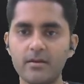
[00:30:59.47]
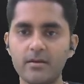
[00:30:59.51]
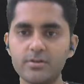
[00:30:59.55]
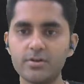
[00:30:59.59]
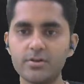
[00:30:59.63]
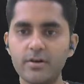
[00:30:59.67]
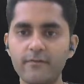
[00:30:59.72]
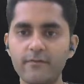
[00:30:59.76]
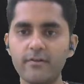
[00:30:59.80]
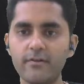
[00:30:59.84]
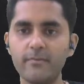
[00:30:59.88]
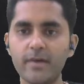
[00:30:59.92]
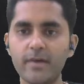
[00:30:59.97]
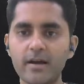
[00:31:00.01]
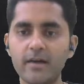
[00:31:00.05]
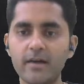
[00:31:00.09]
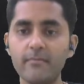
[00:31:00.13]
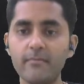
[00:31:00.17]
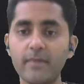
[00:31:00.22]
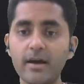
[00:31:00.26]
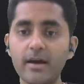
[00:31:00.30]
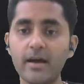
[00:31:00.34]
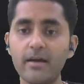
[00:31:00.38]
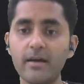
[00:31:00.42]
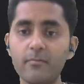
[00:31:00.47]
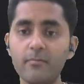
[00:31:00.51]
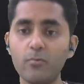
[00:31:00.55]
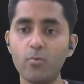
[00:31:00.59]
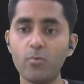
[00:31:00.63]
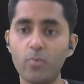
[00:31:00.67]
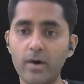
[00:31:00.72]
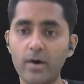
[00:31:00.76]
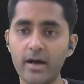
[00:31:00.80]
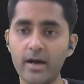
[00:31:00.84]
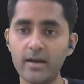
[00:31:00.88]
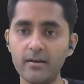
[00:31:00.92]
It will become
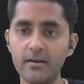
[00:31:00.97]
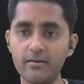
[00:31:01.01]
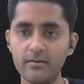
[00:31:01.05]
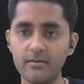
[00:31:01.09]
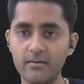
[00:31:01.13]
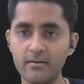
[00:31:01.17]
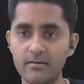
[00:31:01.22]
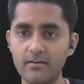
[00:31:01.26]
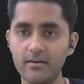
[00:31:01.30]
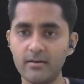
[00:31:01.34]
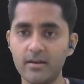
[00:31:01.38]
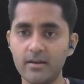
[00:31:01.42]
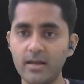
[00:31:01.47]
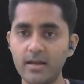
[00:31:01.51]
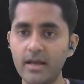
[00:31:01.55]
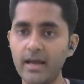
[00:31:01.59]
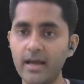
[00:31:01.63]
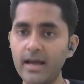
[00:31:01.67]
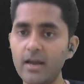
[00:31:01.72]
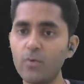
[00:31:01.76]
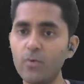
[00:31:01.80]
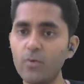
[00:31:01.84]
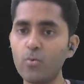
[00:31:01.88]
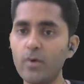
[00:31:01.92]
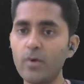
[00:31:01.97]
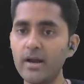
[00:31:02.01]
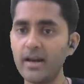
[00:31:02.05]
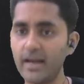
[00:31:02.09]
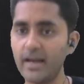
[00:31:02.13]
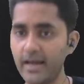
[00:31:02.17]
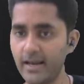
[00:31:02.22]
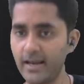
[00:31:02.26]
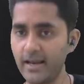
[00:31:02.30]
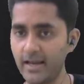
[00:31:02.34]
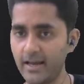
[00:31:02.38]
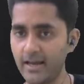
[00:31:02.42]
M1 L1
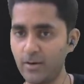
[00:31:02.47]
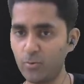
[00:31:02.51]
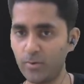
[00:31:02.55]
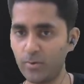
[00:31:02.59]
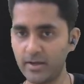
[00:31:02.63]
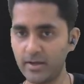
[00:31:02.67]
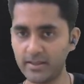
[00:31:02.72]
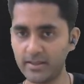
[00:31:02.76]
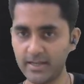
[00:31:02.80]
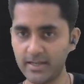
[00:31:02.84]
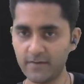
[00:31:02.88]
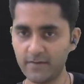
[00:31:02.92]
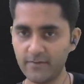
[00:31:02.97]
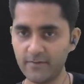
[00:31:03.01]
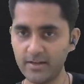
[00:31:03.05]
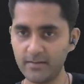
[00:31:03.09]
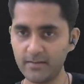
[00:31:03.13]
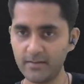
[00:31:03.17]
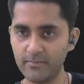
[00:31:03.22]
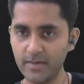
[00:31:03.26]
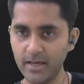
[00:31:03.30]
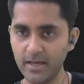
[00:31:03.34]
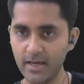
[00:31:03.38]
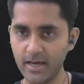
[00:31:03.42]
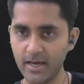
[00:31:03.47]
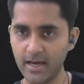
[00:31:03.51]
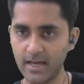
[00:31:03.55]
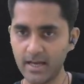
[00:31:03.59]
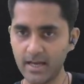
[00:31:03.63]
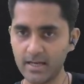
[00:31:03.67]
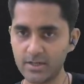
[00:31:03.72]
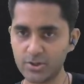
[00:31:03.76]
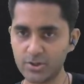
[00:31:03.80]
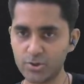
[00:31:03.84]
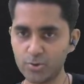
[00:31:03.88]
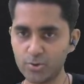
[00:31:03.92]
and L1, that will be
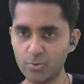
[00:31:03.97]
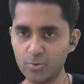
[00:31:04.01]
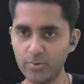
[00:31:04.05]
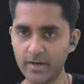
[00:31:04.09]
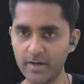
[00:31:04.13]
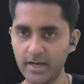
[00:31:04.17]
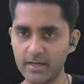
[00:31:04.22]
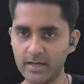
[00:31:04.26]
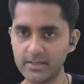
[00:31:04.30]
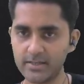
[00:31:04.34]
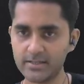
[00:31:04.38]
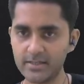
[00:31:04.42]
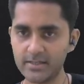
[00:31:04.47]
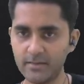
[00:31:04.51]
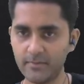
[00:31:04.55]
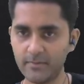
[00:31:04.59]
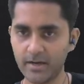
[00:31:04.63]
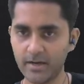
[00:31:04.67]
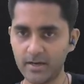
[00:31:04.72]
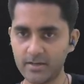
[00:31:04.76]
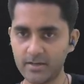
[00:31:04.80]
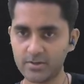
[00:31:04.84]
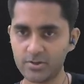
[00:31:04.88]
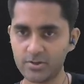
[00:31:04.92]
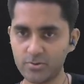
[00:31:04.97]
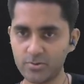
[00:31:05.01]
L2 and T minus.